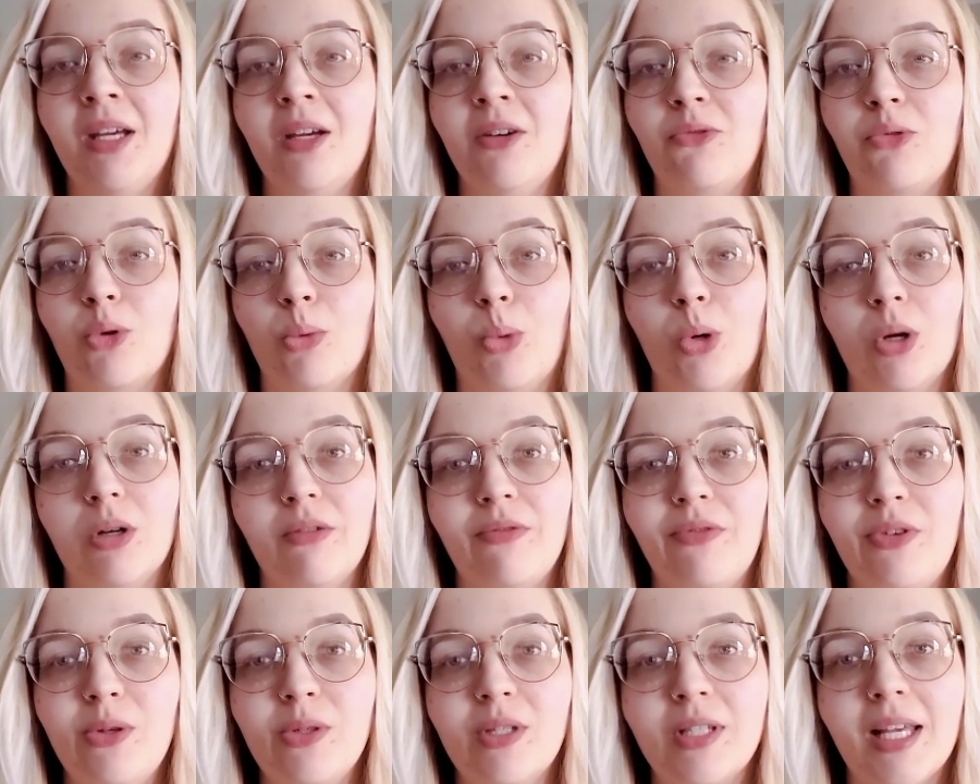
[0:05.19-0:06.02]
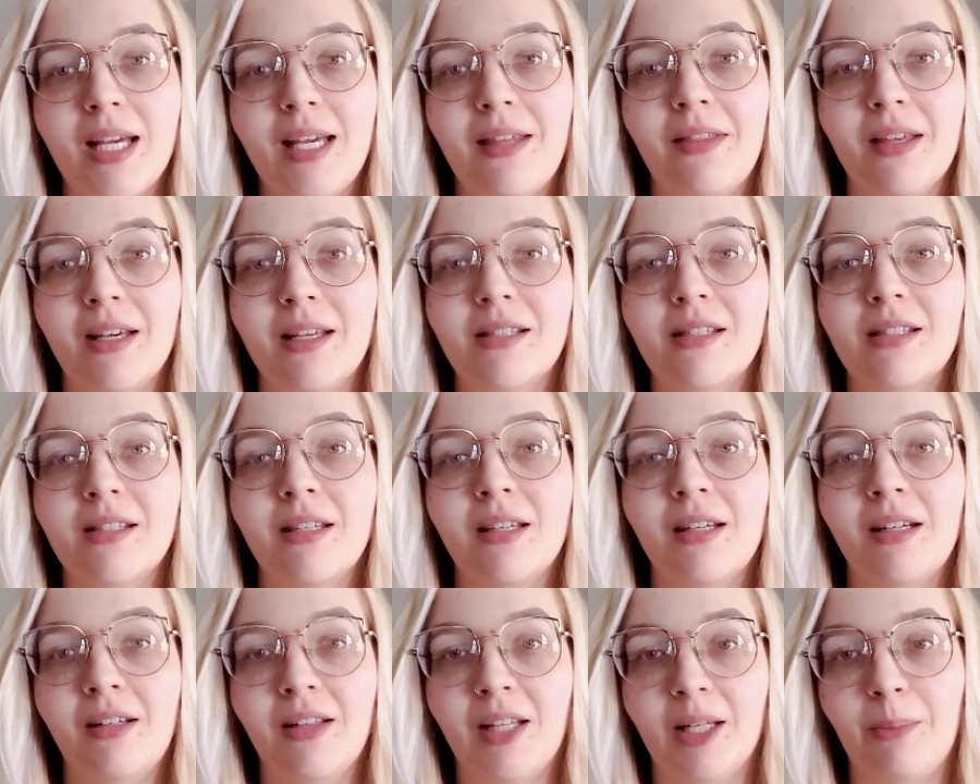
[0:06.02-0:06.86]
For more reviews like this,
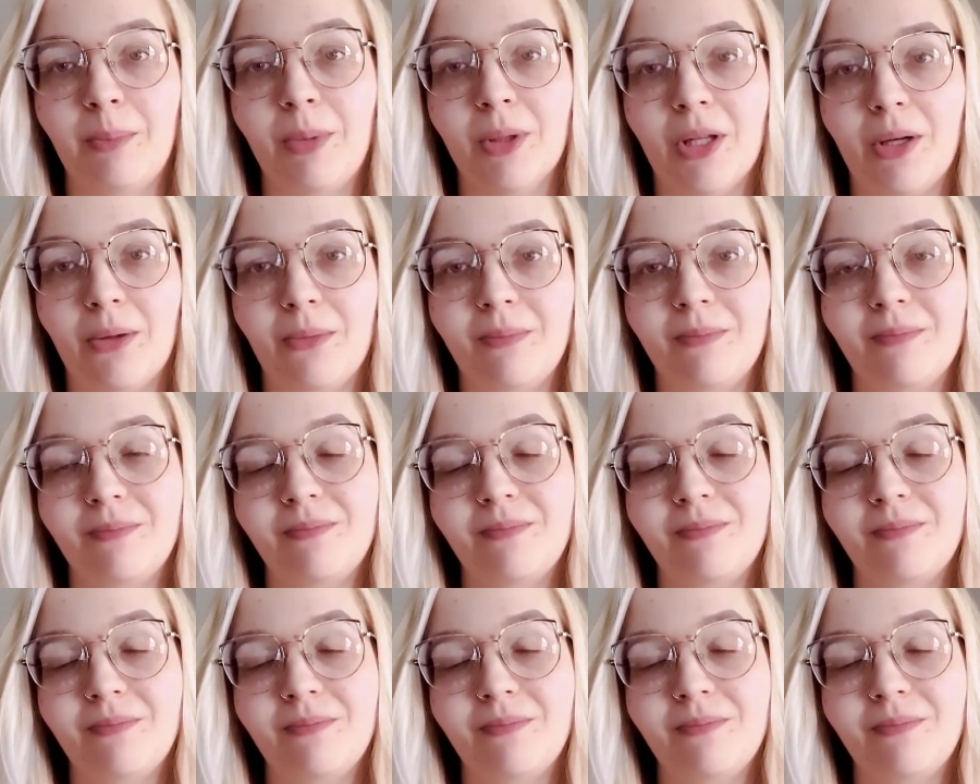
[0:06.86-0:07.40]
click below.